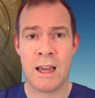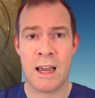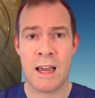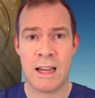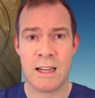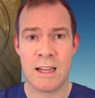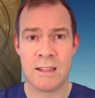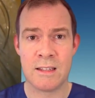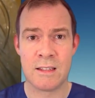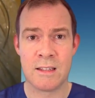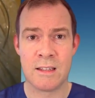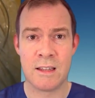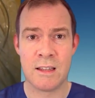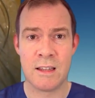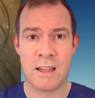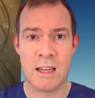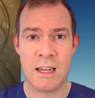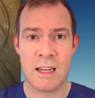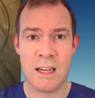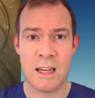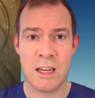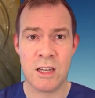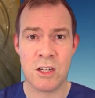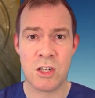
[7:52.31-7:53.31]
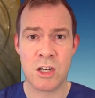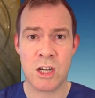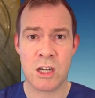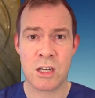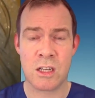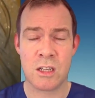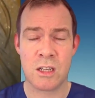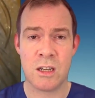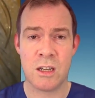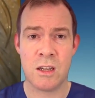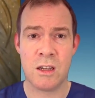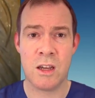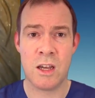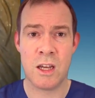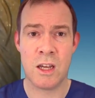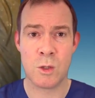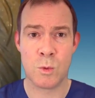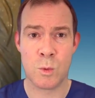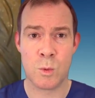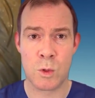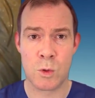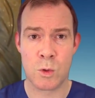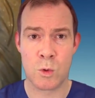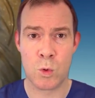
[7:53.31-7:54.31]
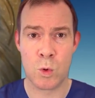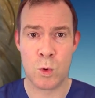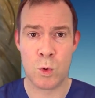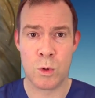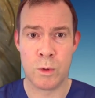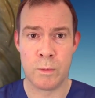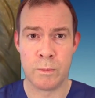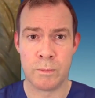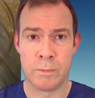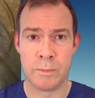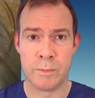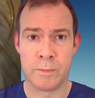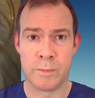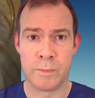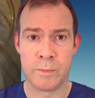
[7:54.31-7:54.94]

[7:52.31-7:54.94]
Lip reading: as the injector is withdrawn.